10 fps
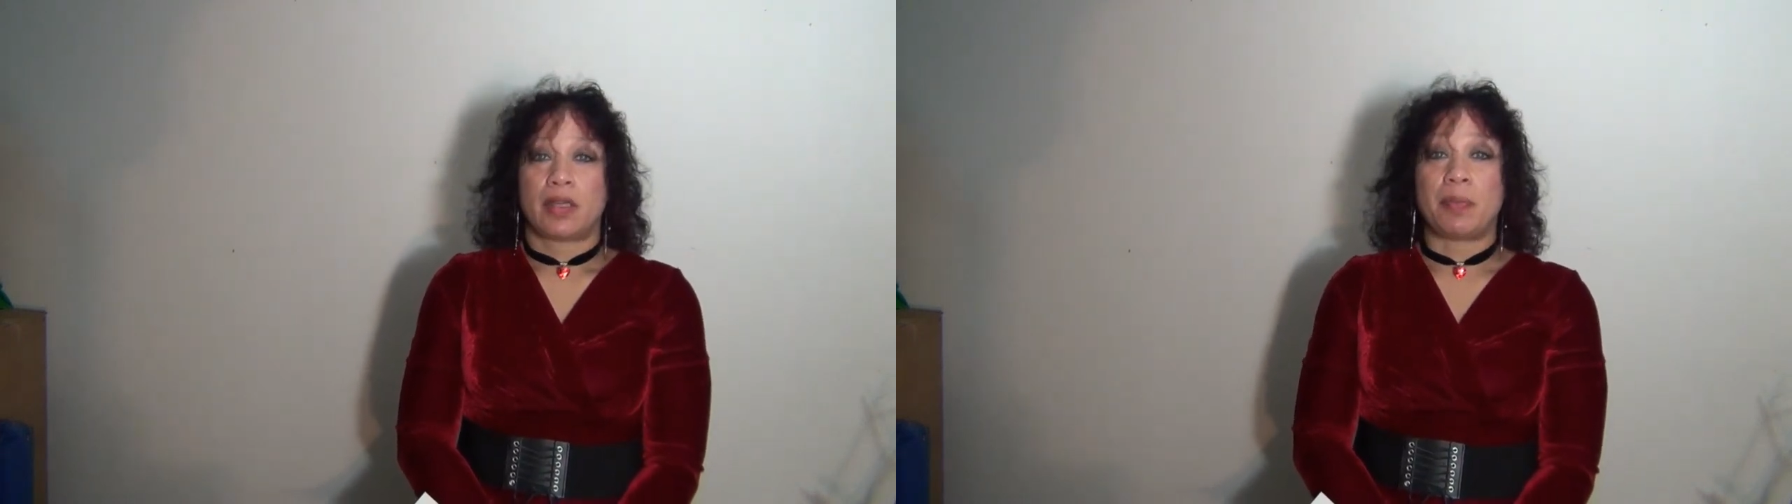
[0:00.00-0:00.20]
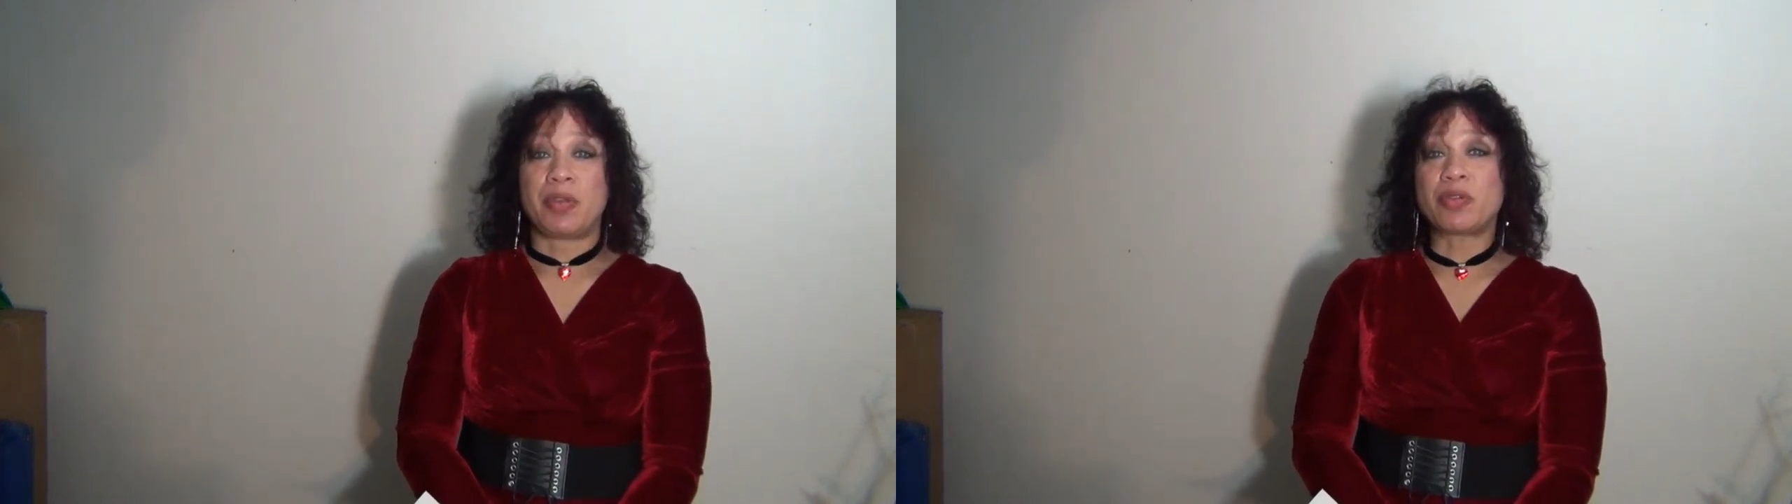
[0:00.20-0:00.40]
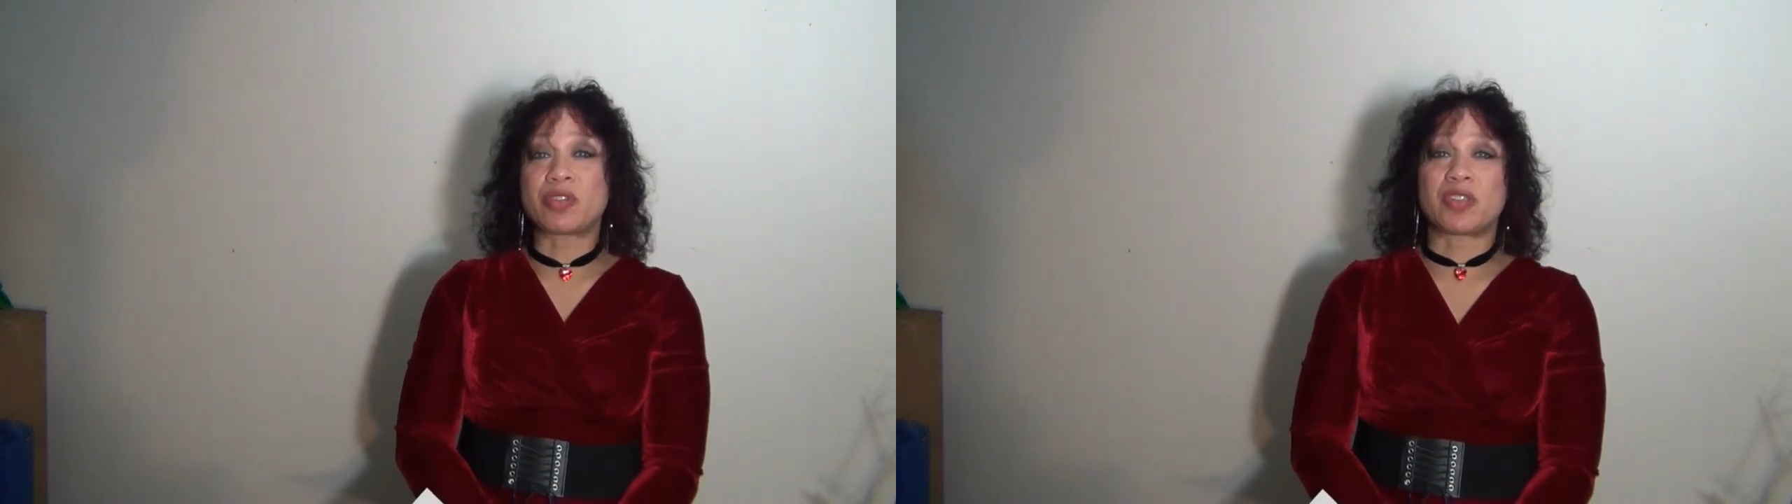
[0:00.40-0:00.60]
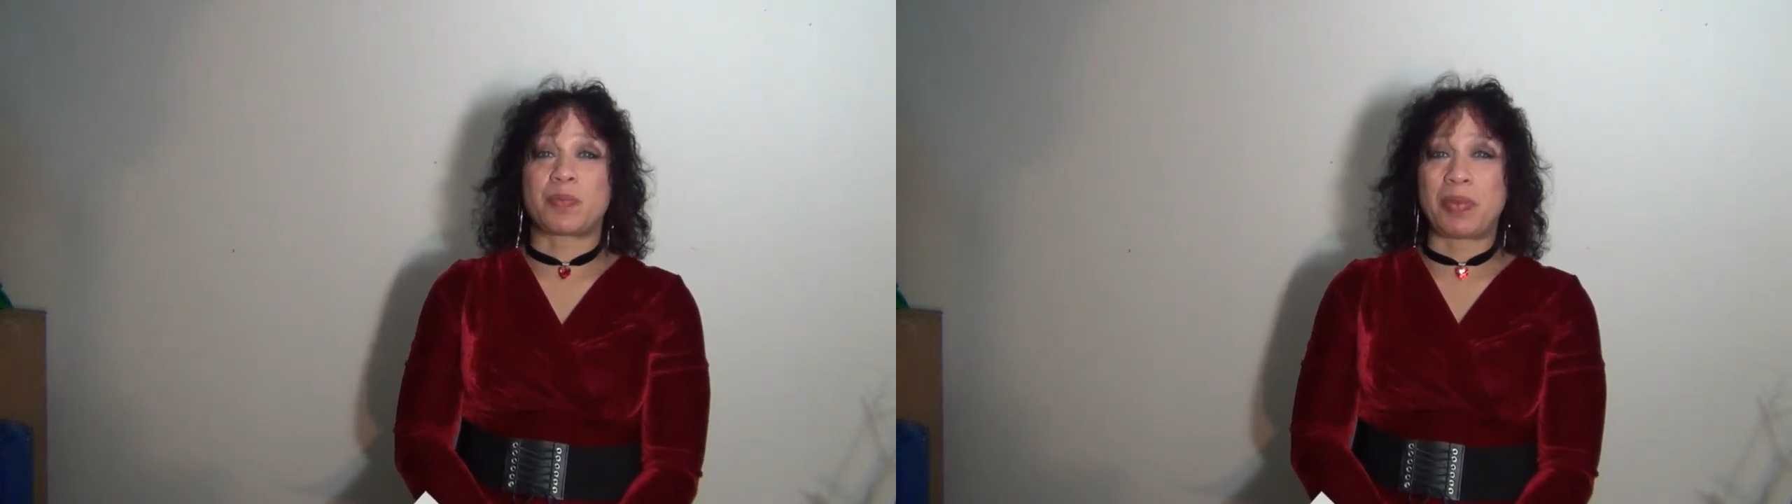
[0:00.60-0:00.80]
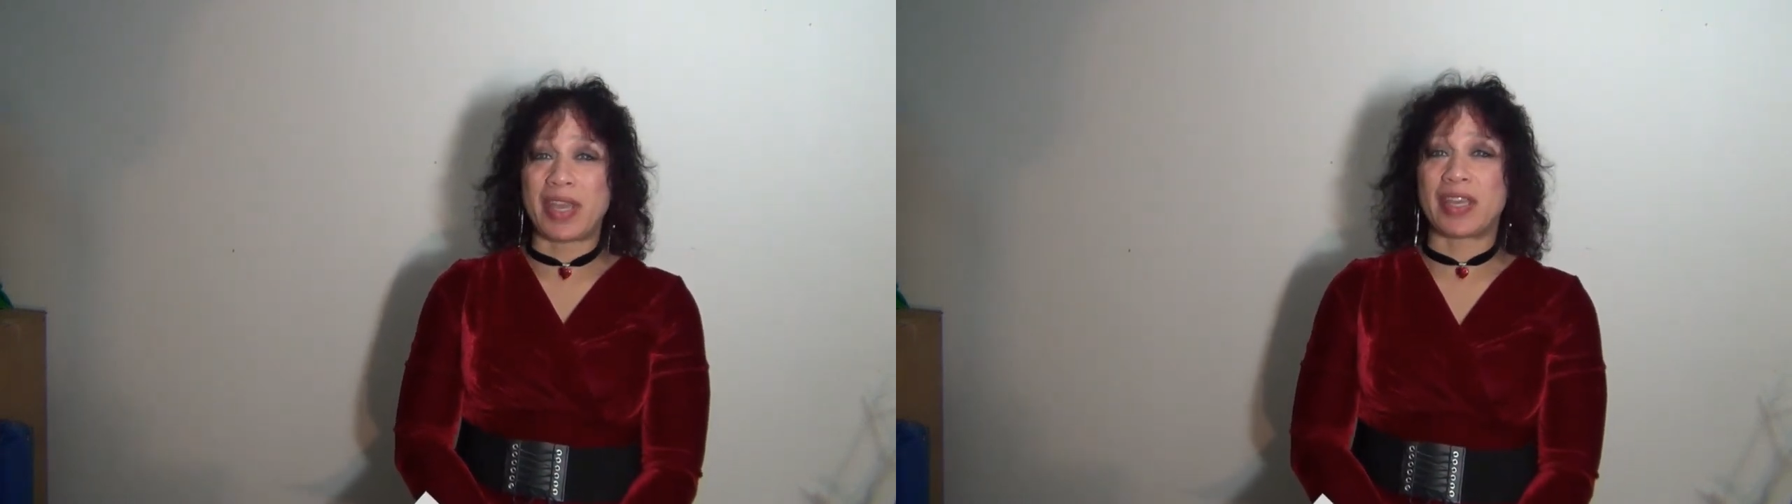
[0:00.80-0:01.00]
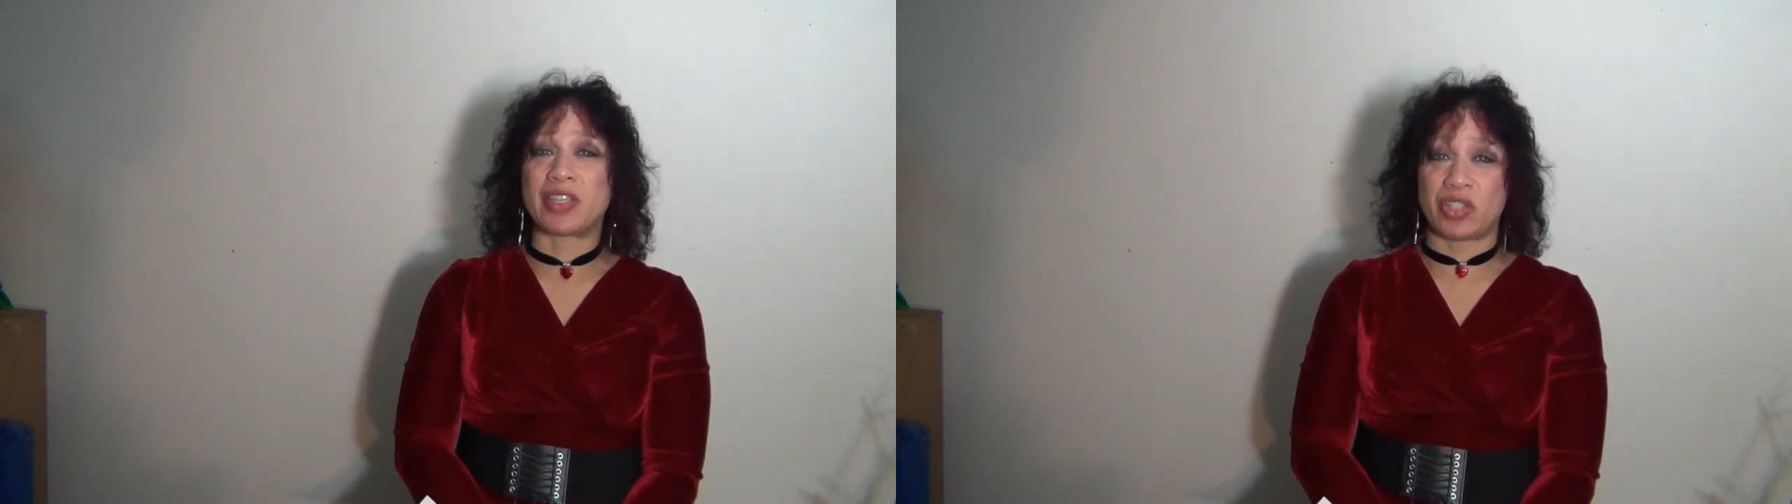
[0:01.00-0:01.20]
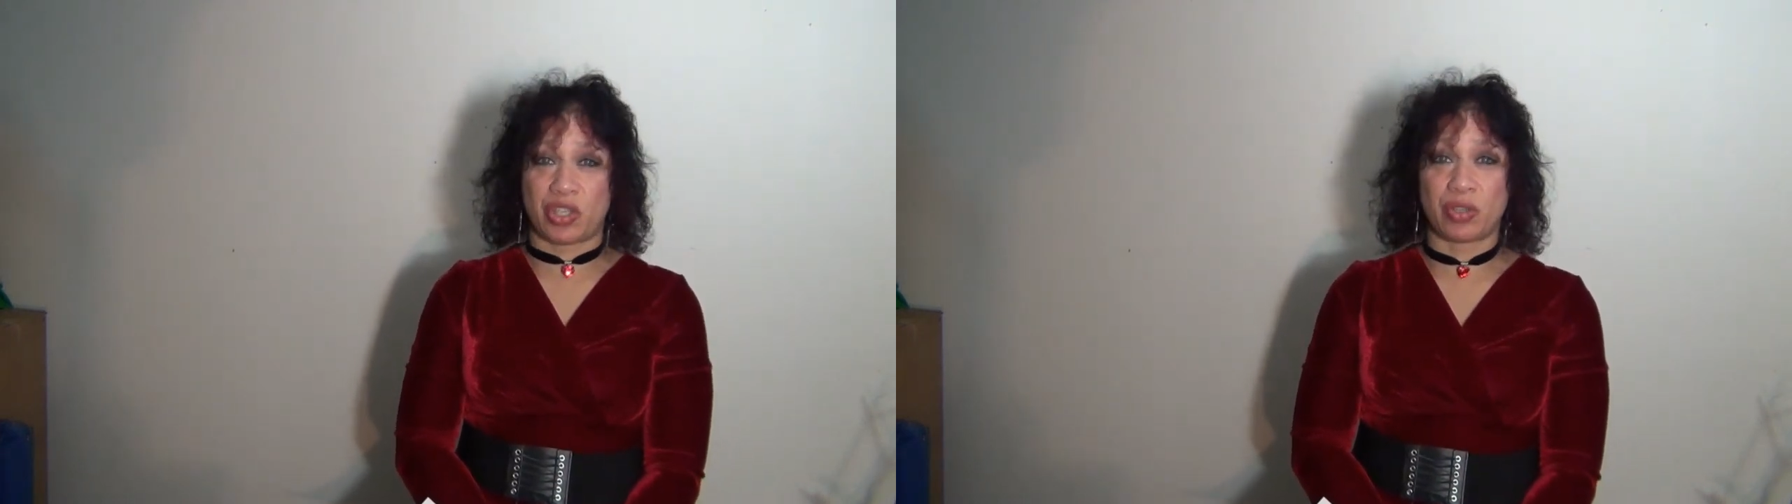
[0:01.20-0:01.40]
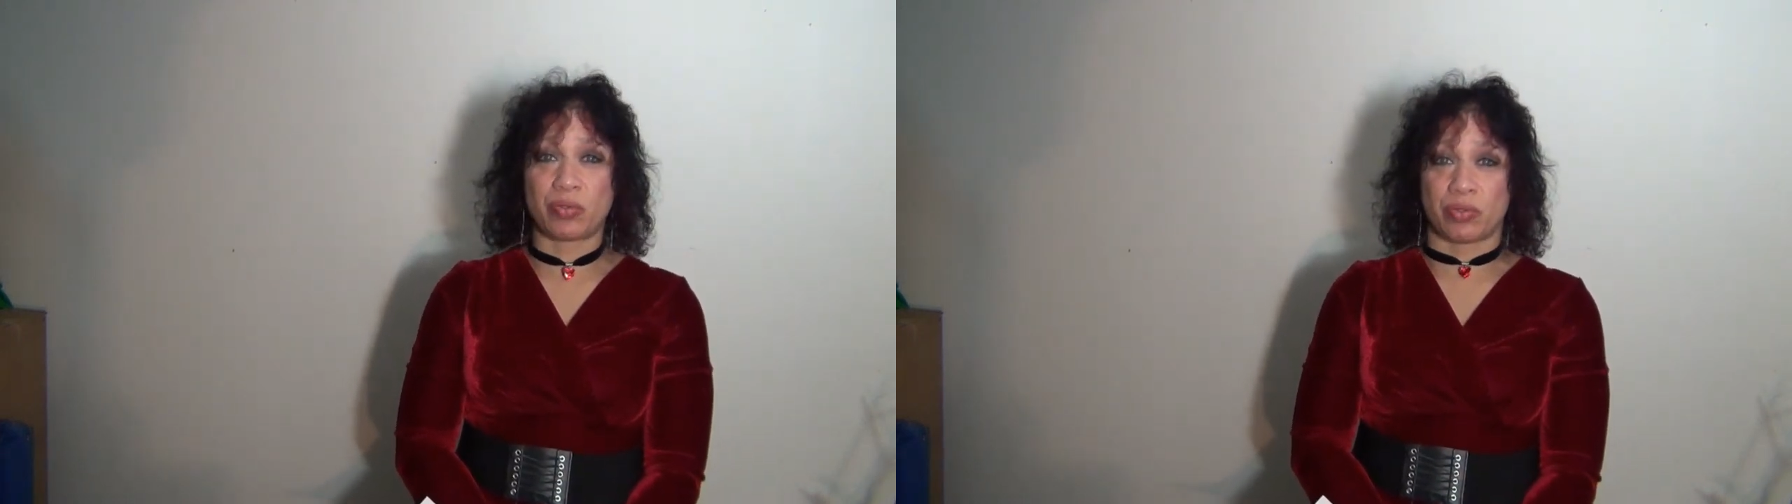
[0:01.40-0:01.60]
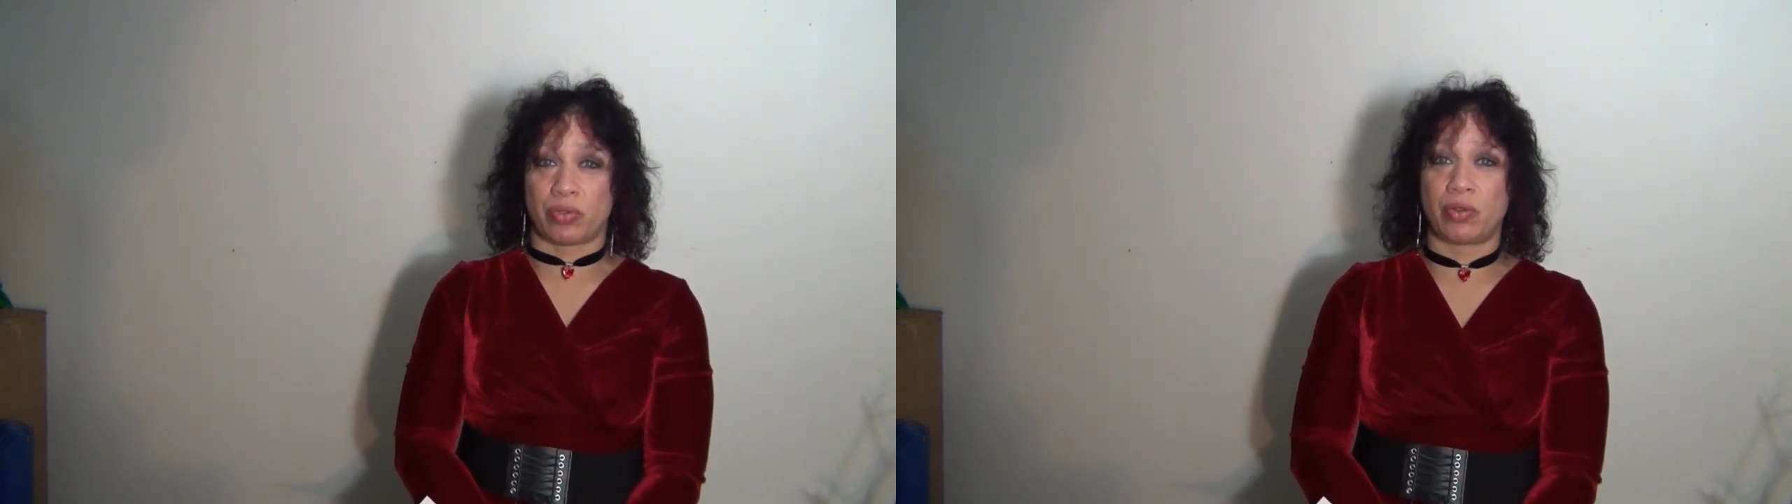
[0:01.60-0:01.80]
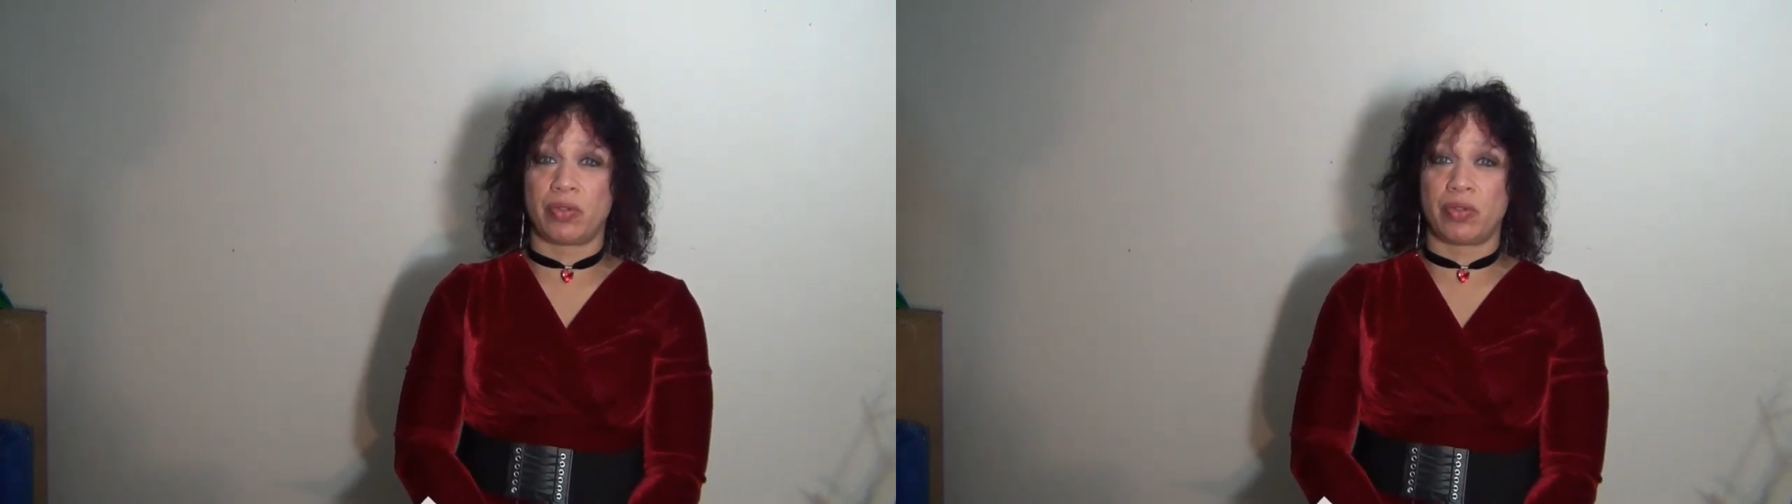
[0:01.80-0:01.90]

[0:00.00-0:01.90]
Abusers pick and choose